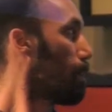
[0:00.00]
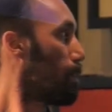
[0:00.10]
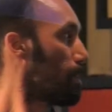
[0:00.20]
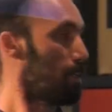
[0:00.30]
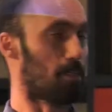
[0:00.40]

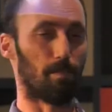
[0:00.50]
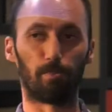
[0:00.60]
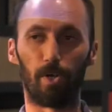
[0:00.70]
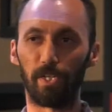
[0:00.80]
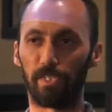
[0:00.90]
the
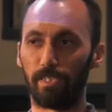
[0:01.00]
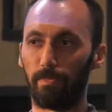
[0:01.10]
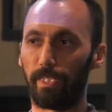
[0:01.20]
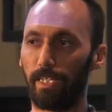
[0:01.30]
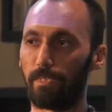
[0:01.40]
impressions
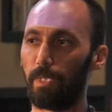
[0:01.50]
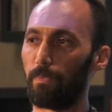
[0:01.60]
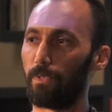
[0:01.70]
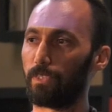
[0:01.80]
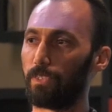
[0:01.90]
because
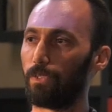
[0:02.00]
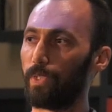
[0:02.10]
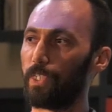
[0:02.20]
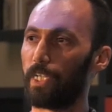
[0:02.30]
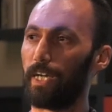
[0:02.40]
people are still
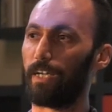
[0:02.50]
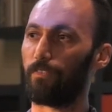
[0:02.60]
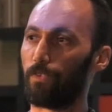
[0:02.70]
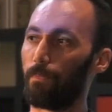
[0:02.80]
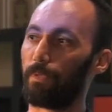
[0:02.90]
resharing it
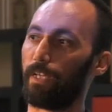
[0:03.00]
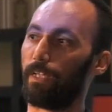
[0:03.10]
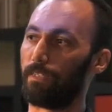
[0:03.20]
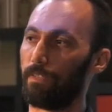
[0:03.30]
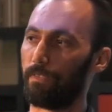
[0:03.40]
from
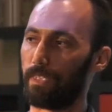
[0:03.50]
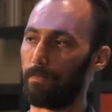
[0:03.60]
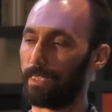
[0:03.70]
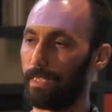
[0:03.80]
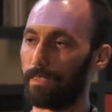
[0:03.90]
then. Does that
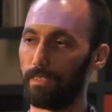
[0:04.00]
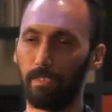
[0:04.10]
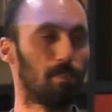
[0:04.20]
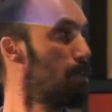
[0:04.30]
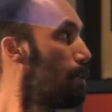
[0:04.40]
make sense?
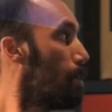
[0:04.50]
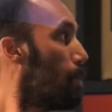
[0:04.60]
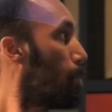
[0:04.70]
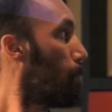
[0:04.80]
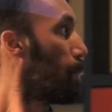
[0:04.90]

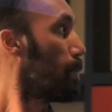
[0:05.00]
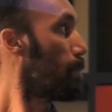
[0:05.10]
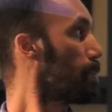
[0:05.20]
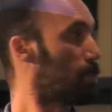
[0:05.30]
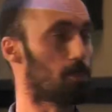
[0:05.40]
What you
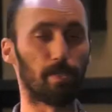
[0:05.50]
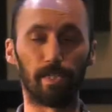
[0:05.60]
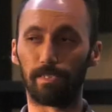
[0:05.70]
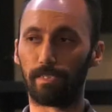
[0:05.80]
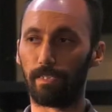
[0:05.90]
can do
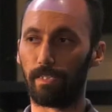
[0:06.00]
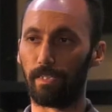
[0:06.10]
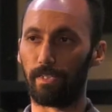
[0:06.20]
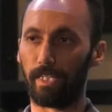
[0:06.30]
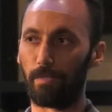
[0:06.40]
is
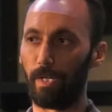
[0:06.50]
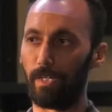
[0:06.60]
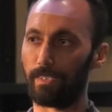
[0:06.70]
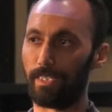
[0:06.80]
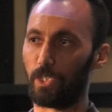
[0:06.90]
think
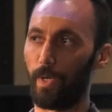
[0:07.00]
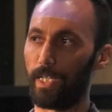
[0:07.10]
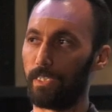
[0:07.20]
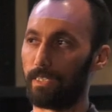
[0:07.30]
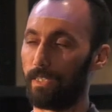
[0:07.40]
about
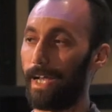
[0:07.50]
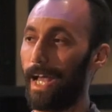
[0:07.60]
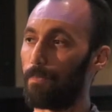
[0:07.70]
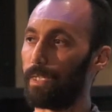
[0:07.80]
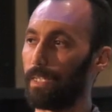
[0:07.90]
situations that are
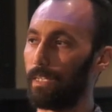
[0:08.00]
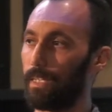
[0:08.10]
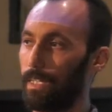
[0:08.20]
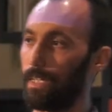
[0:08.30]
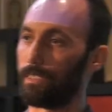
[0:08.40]
happening
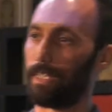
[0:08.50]
in our